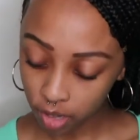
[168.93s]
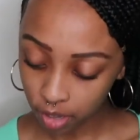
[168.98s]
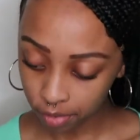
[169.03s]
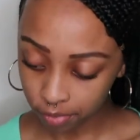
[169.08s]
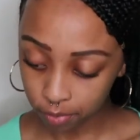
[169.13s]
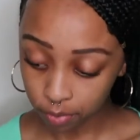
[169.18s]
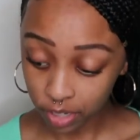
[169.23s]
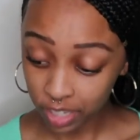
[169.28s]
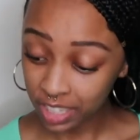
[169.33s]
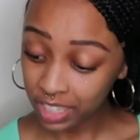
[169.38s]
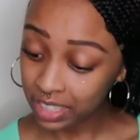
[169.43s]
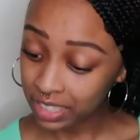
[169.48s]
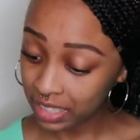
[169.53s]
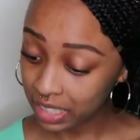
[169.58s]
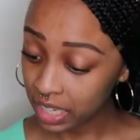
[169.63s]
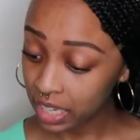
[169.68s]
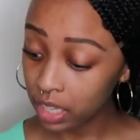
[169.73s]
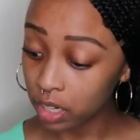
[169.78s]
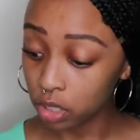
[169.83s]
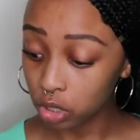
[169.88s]
if what he's
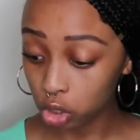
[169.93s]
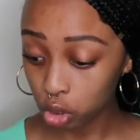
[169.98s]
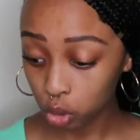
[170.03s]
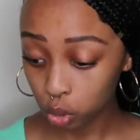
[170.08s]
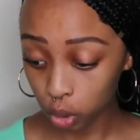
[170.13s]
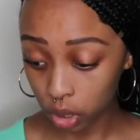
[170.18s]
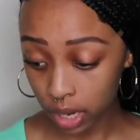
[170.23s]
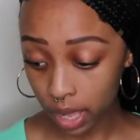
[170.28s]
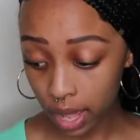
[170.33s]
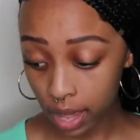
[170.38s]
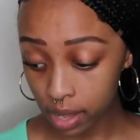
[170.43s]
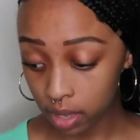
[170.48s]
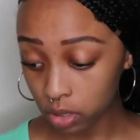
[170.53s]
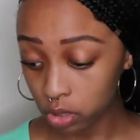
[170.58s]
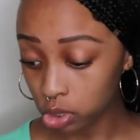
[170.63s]
saying is true or not.